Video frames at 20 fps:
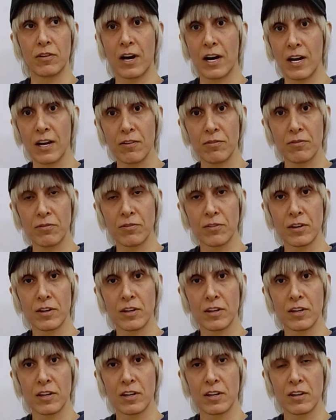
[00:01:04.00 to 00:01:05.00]
5,
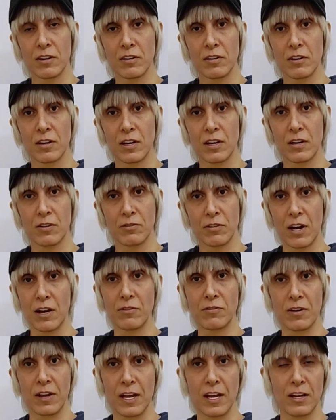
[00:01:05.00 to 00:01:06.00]
5A
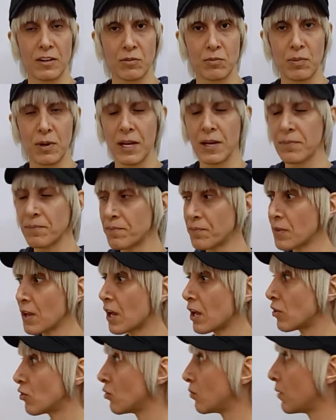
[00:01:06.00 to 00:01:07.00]
uh, and B,
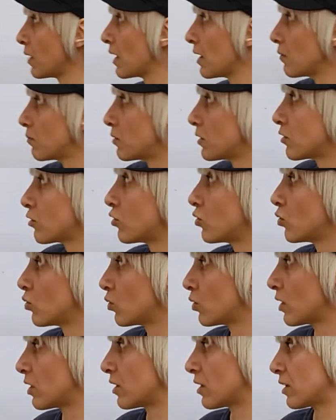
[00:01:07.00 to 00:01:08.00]
to be able
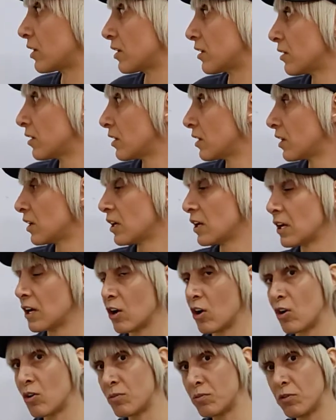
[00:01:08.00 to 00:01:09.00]
to
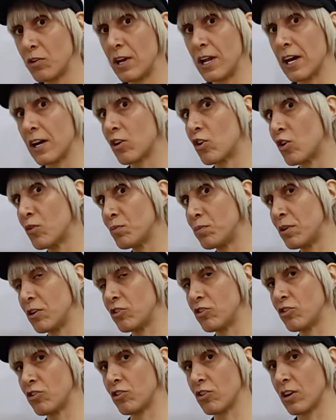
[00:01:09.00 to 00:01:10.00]
hopefully
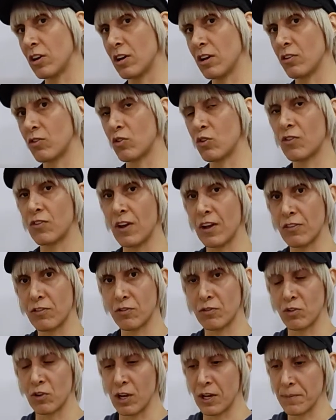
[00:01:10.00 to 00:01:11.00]
accomplish
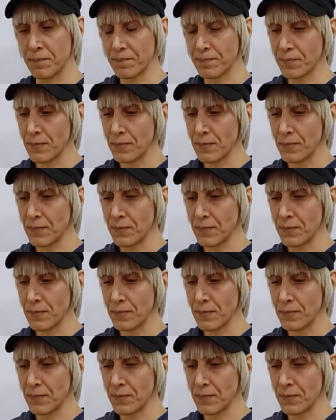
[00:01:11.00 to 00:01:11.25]
successfully.